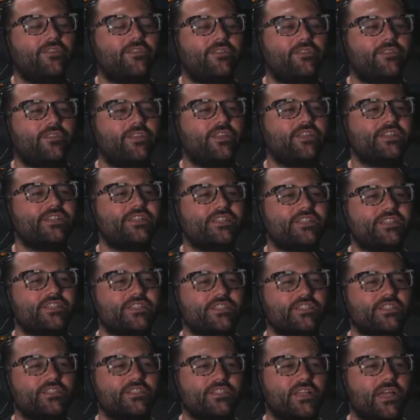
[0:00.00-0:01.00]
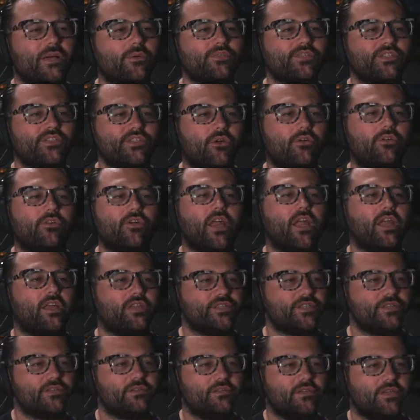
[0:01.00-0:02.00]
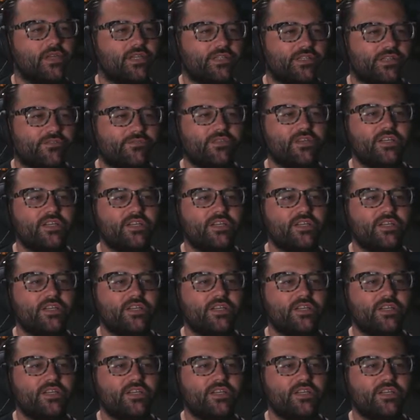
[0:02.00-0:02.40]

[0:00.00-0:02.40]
That was so great. You had different